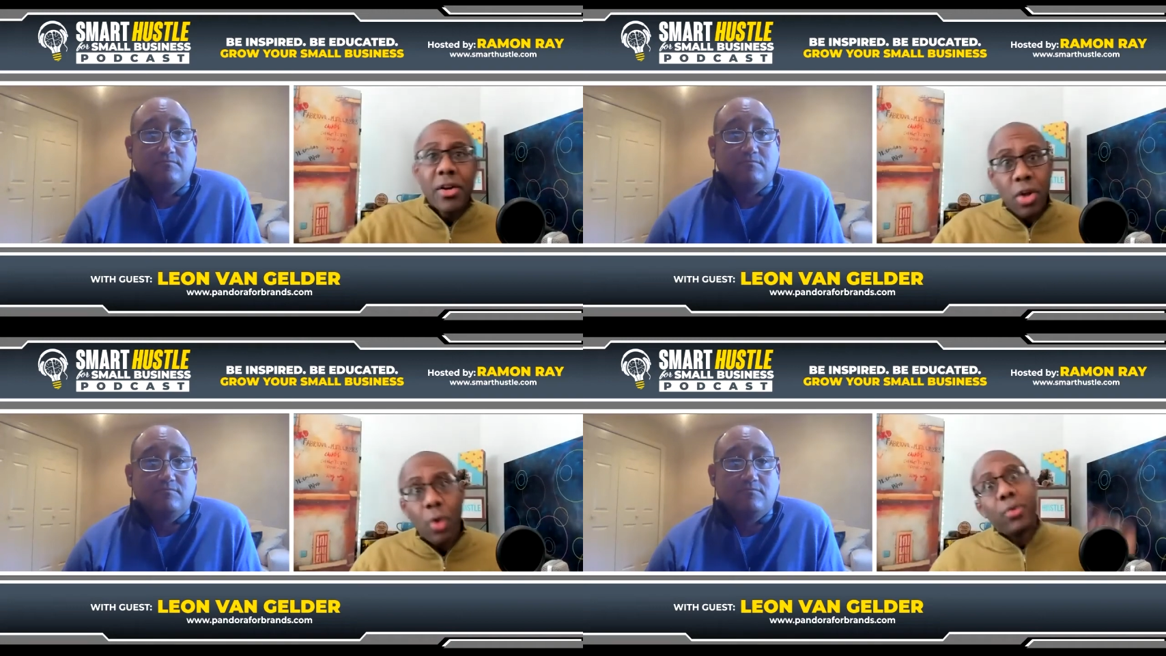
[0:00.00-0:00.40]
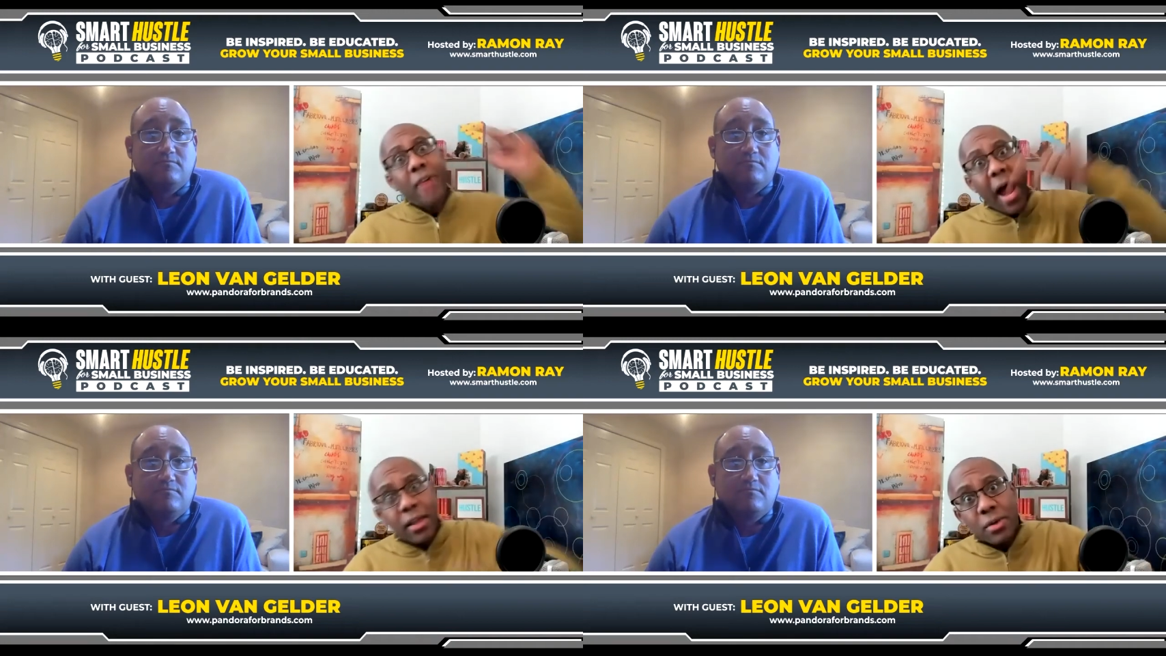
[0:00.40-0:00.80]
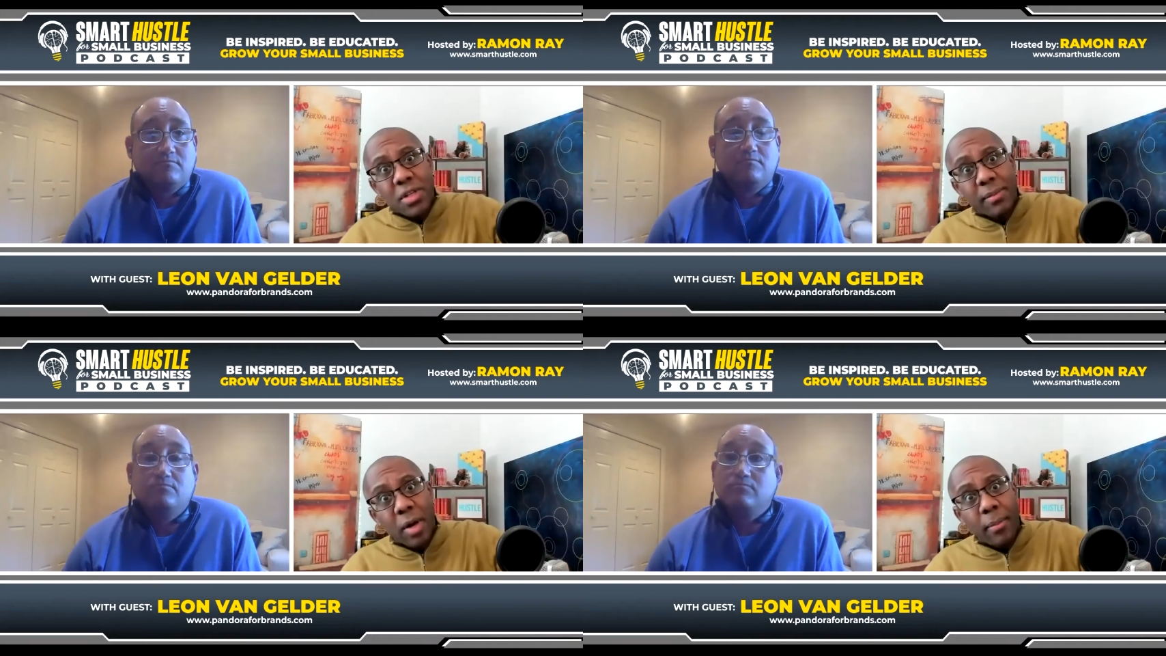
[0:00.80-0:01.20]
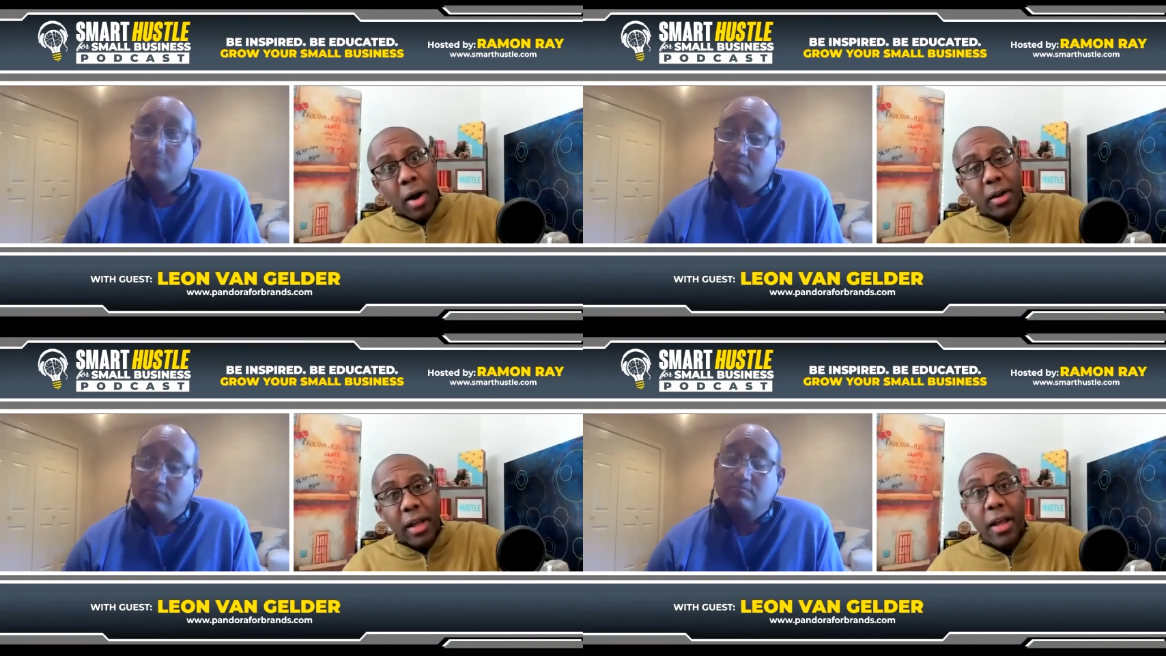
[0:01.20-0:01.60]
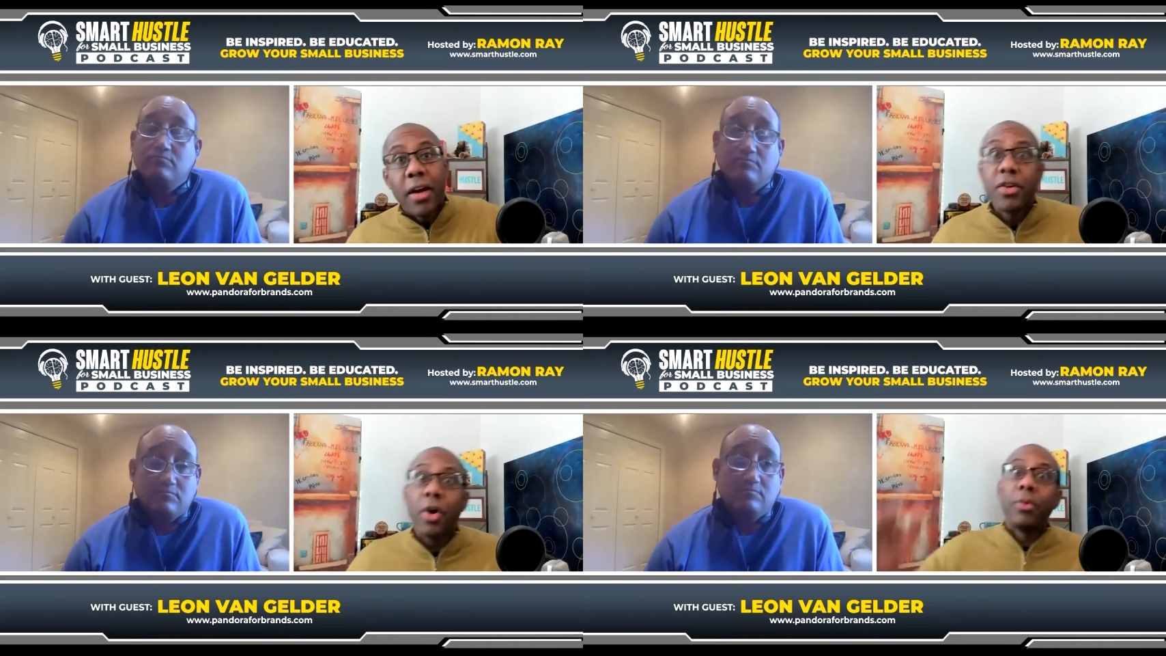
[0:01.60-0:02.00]
Speaker 1: Don't not use email marketing.
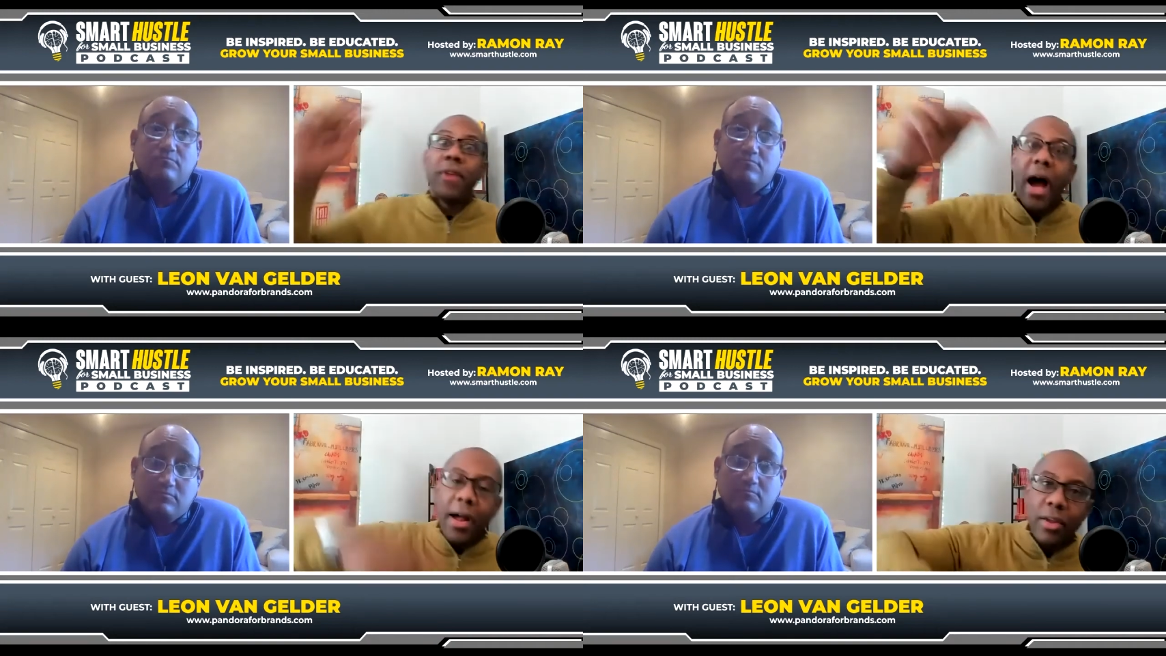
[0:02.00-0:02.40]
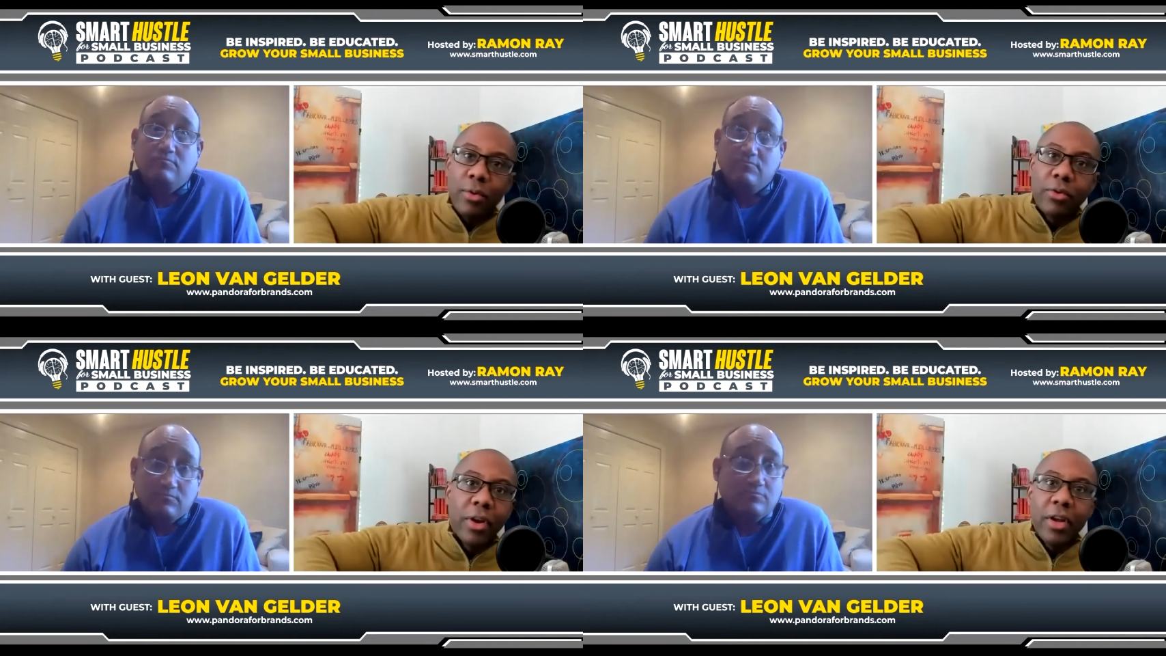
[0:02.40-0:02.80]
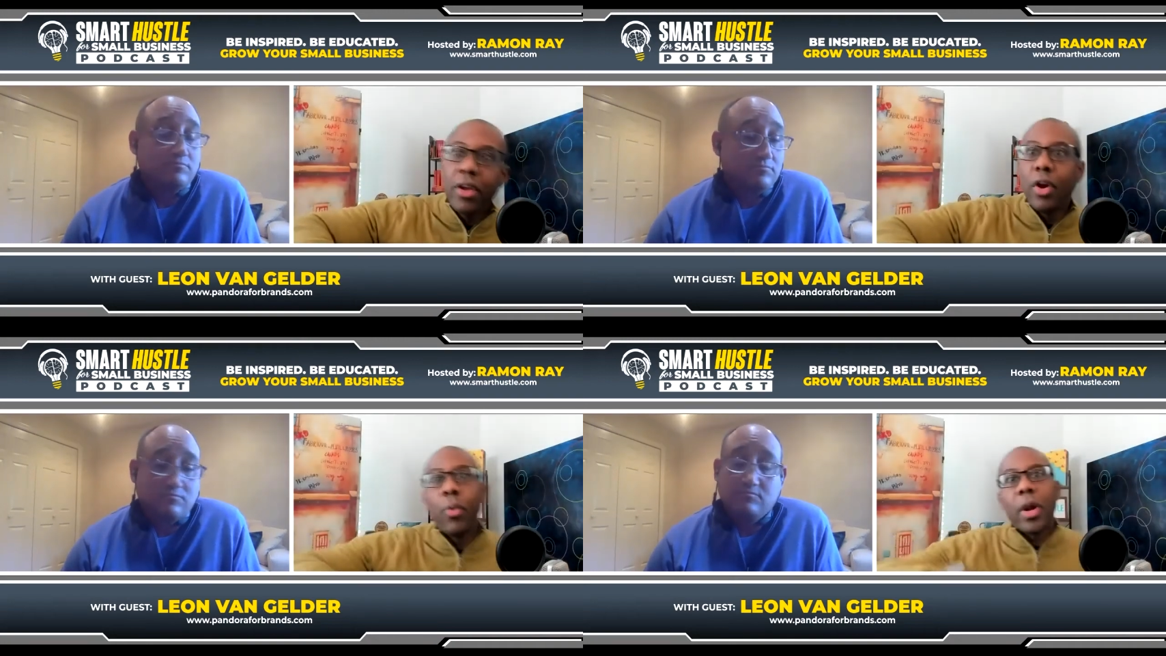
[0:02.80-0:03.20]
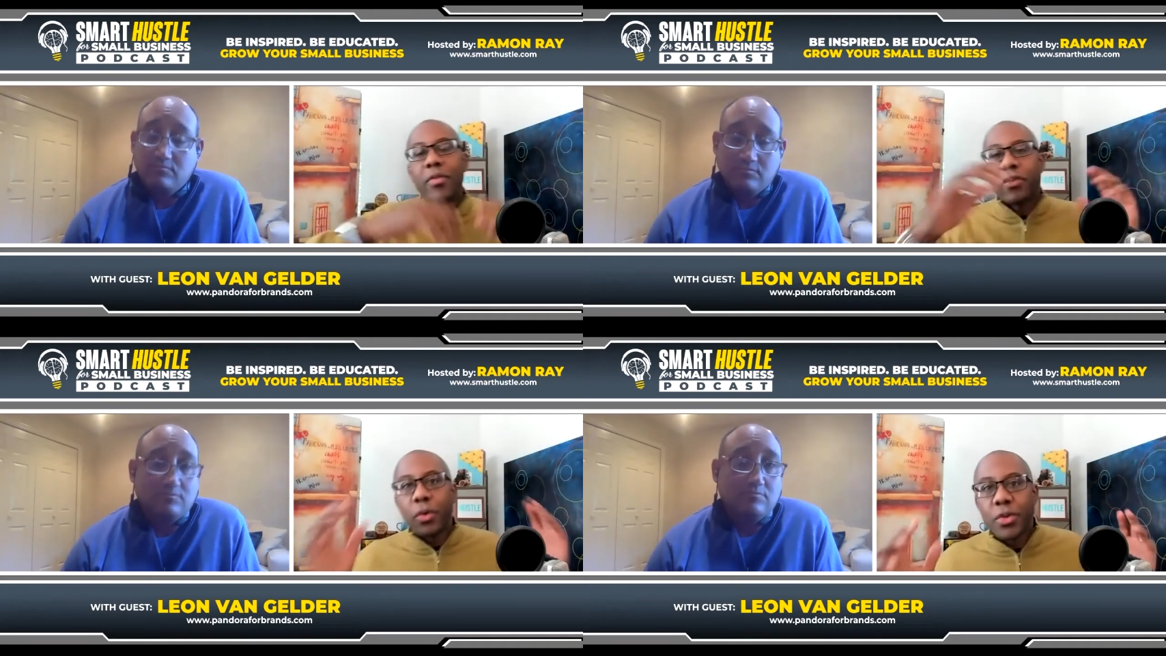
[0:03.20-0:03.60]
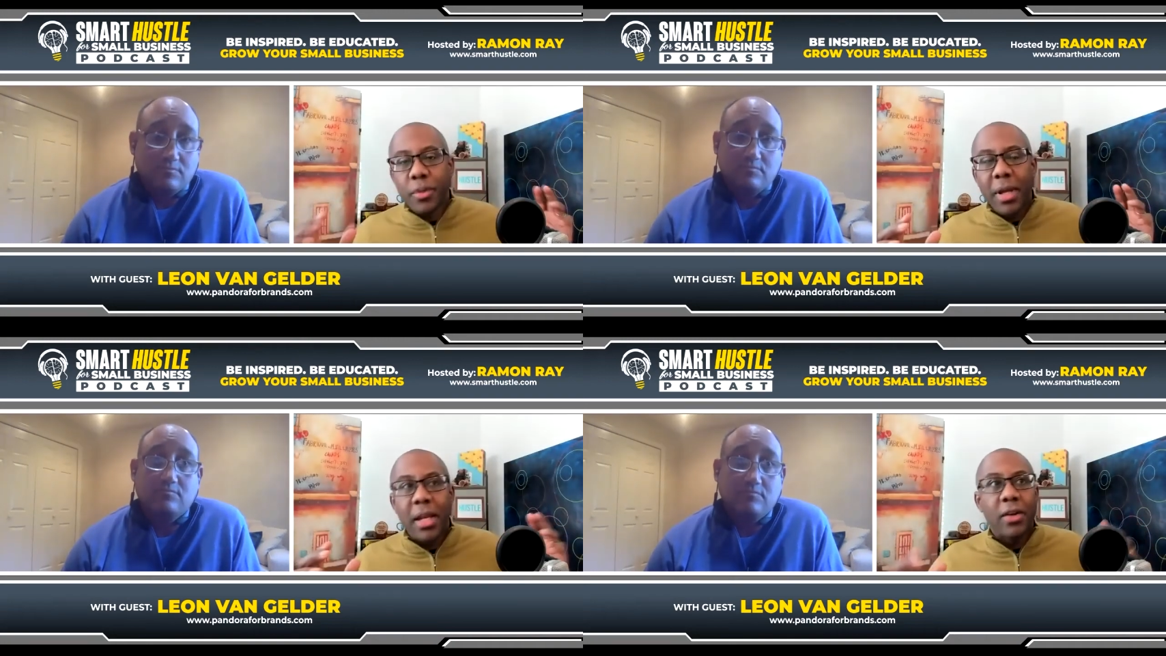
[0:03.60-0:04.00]
Don't not use you know whatever
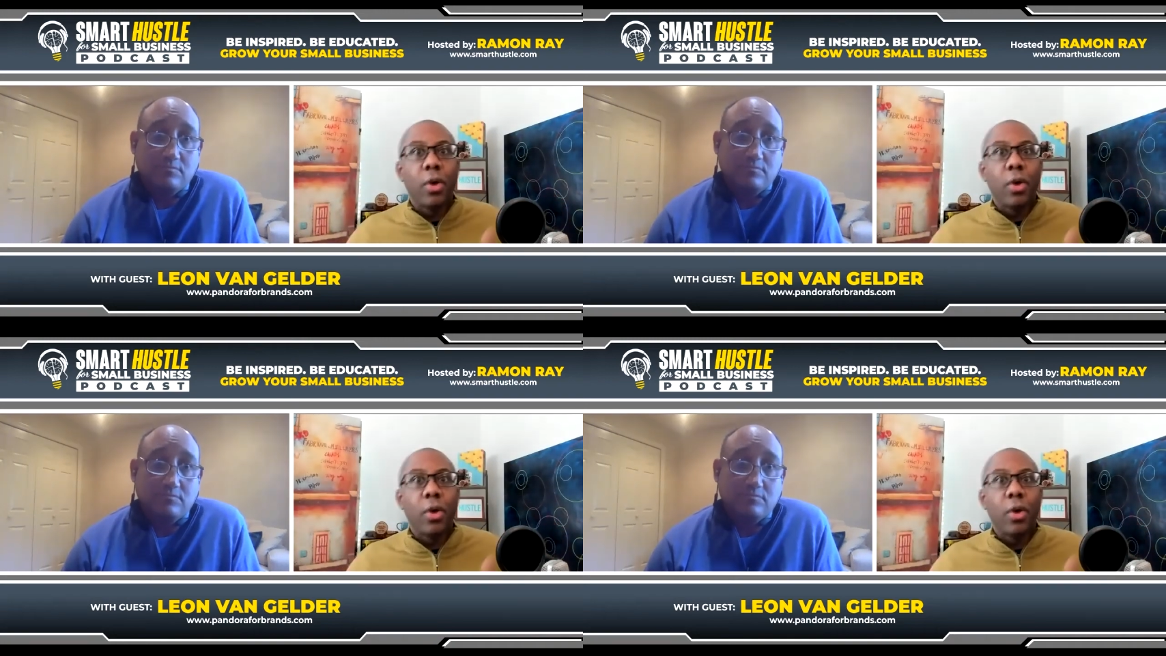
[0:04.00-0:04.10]
social media.